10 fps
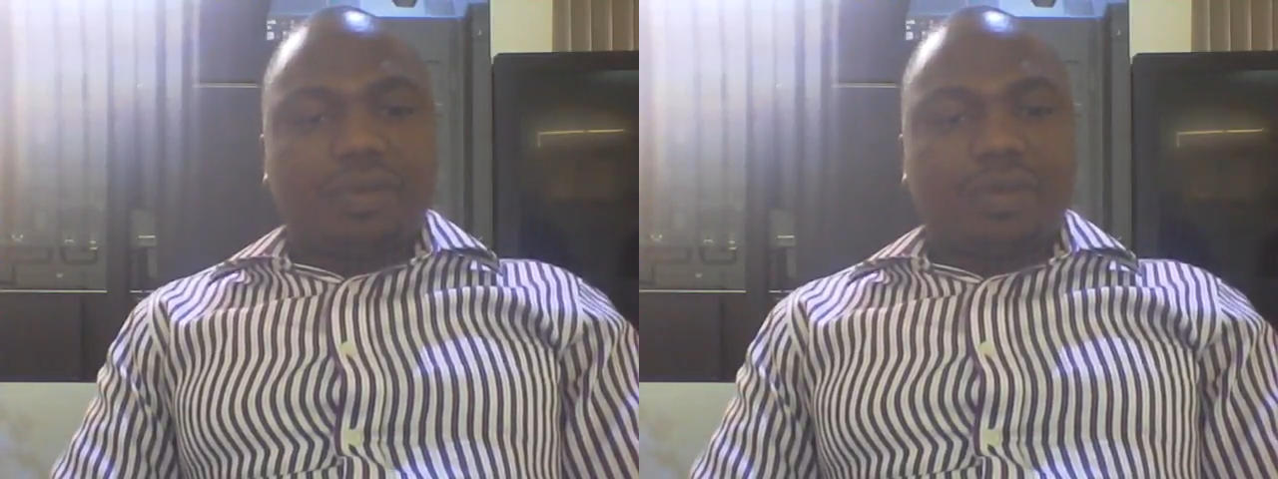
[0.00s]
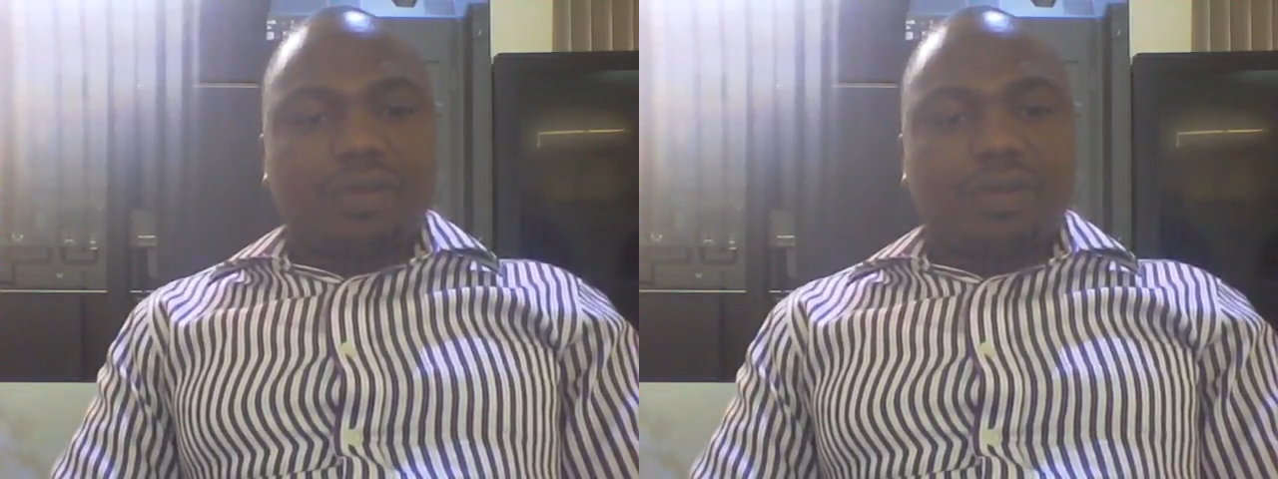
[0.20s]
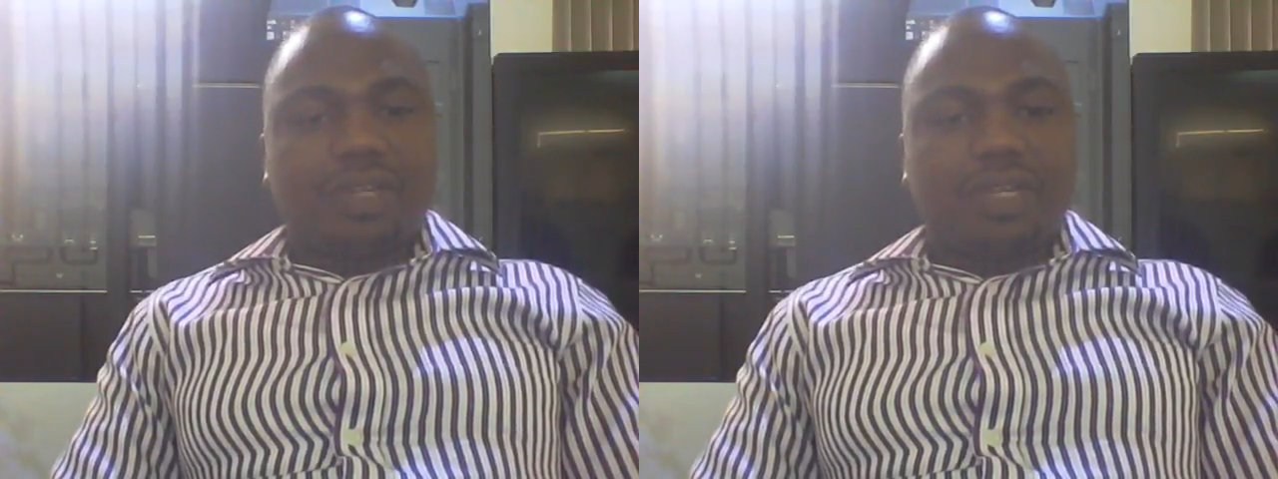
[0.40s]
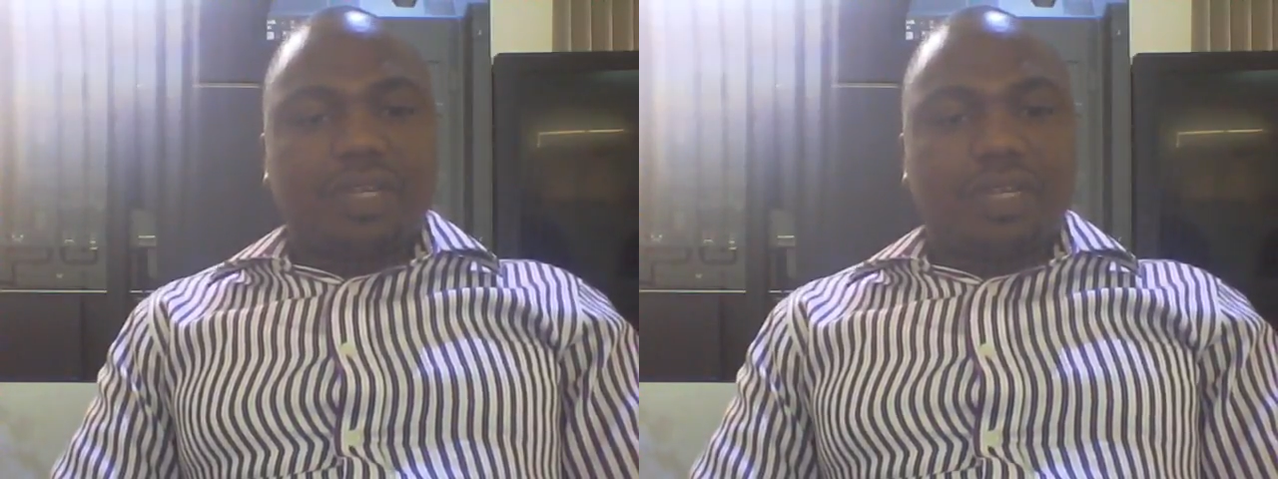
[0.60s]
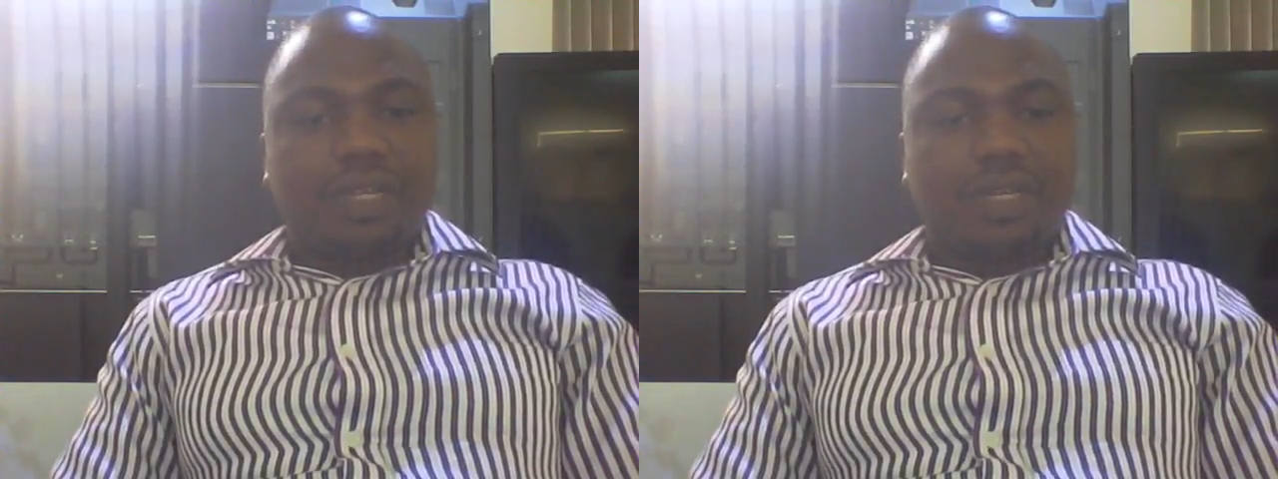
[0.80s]
on
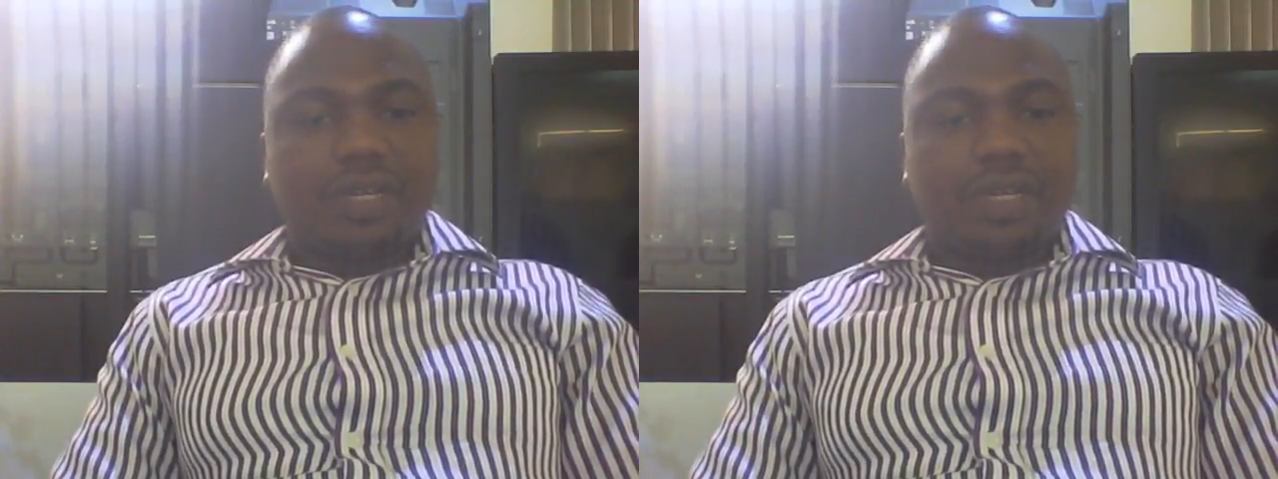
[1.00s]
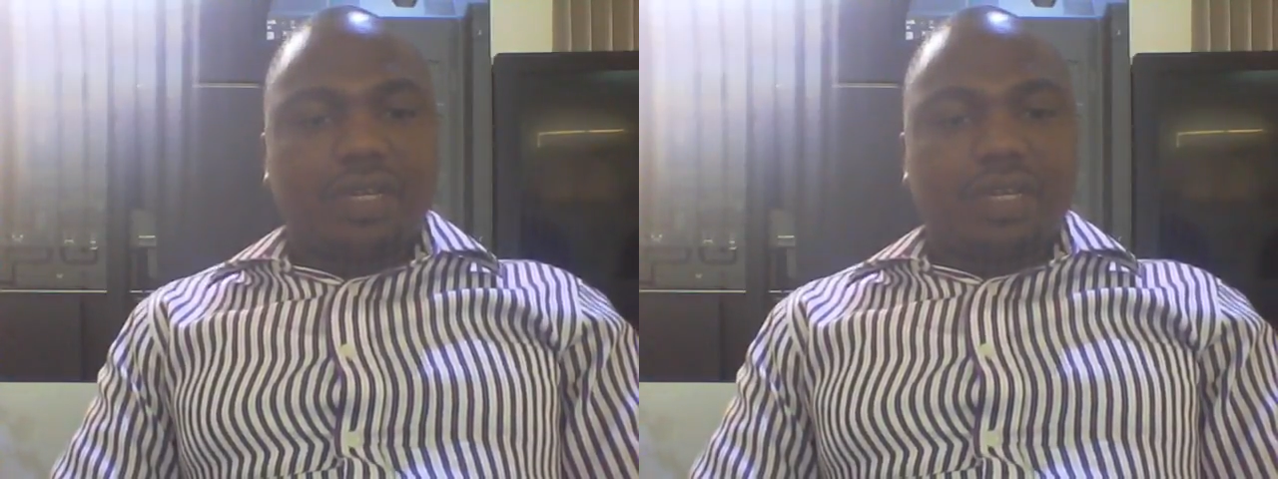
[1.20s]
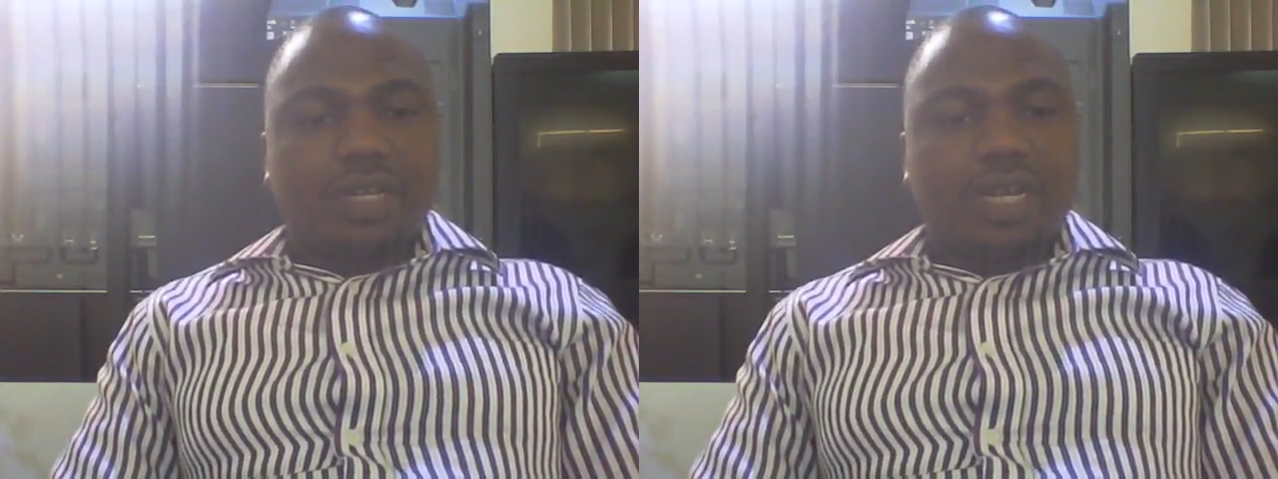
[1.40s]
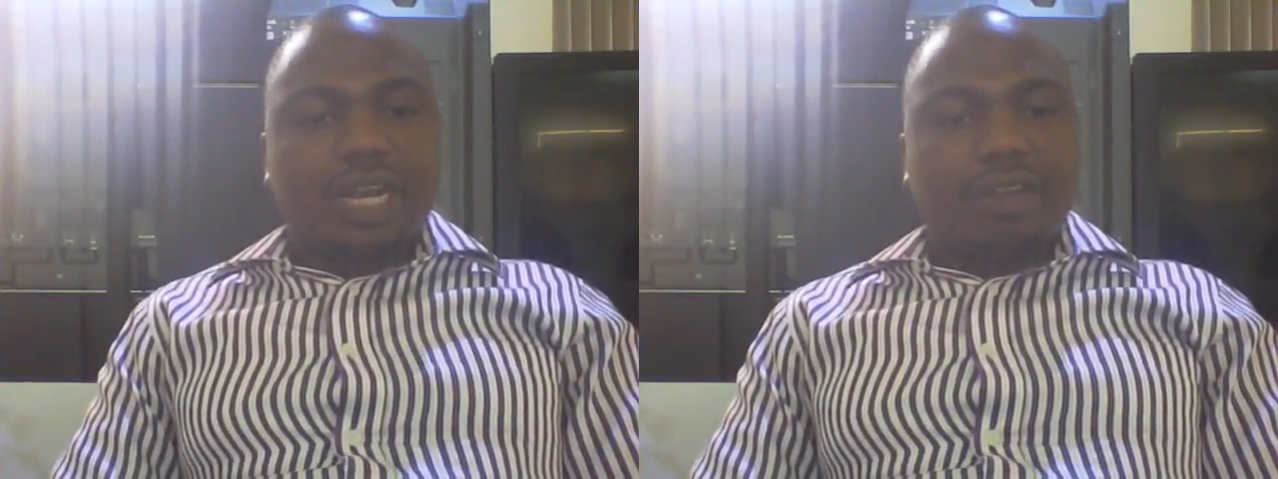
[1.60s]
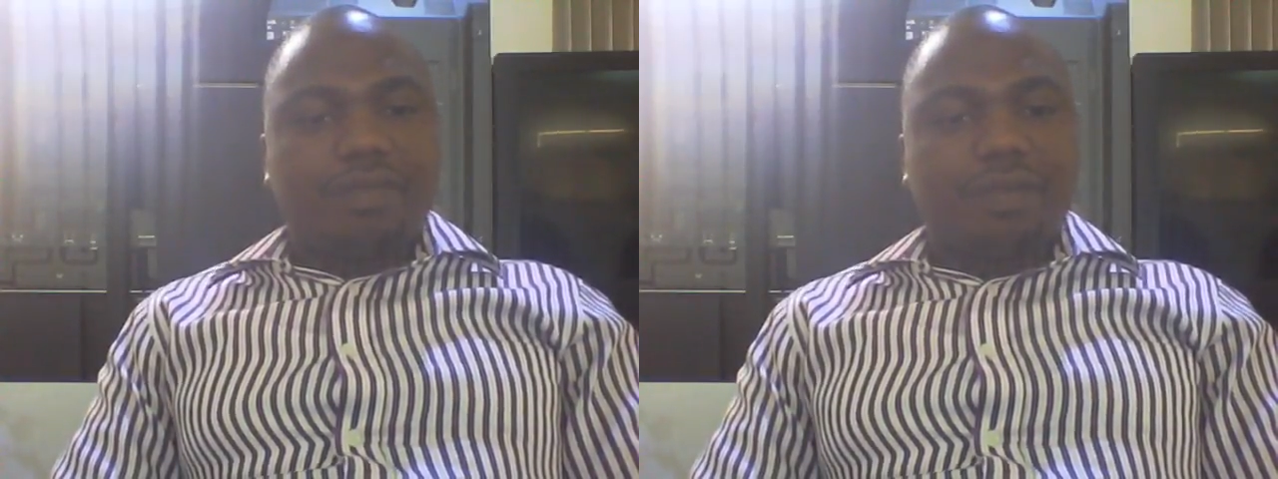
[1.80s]

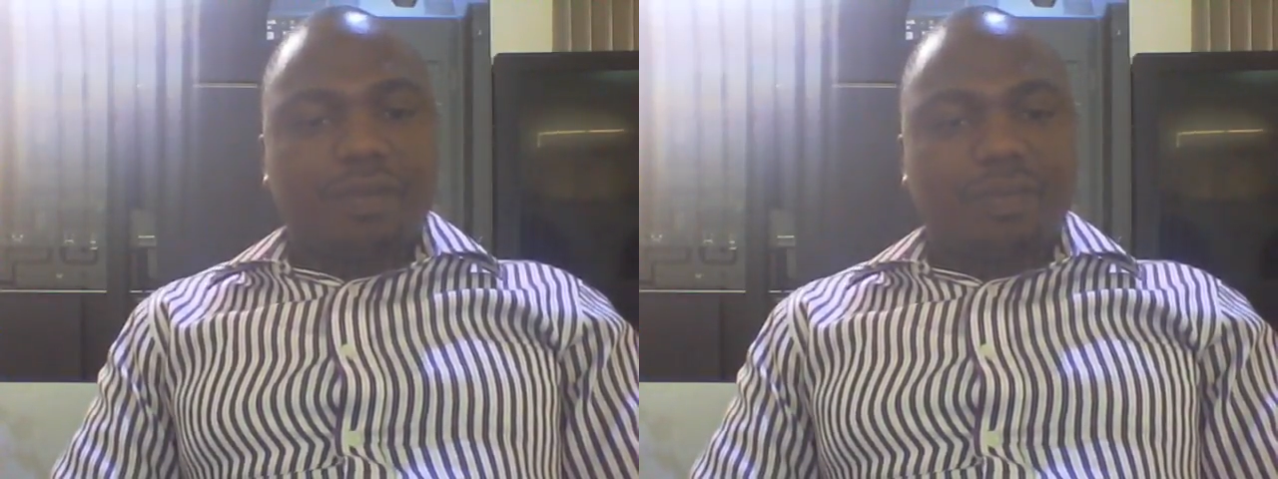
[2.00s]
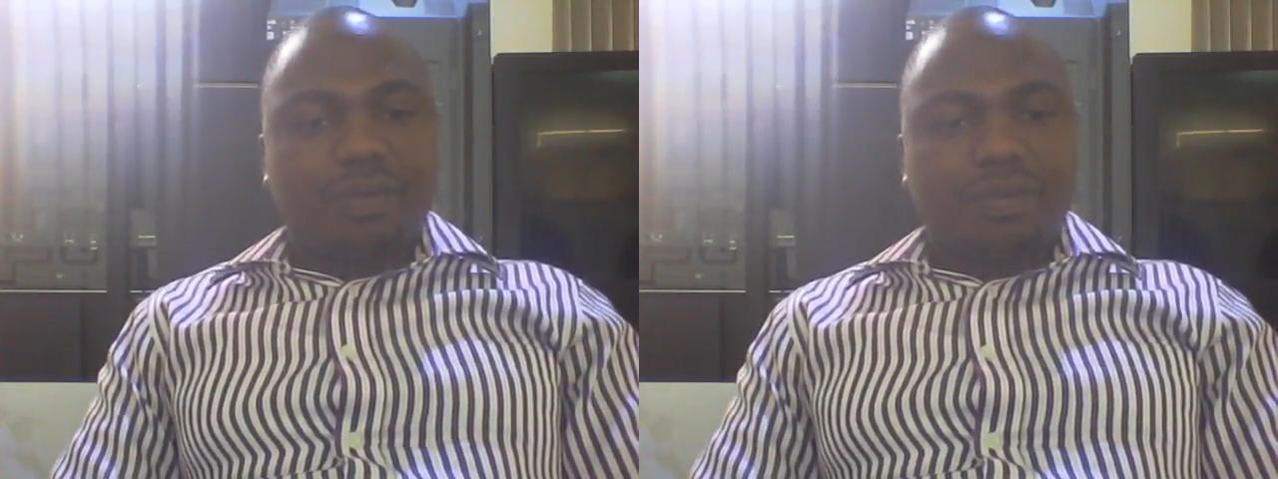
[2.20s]
have hope.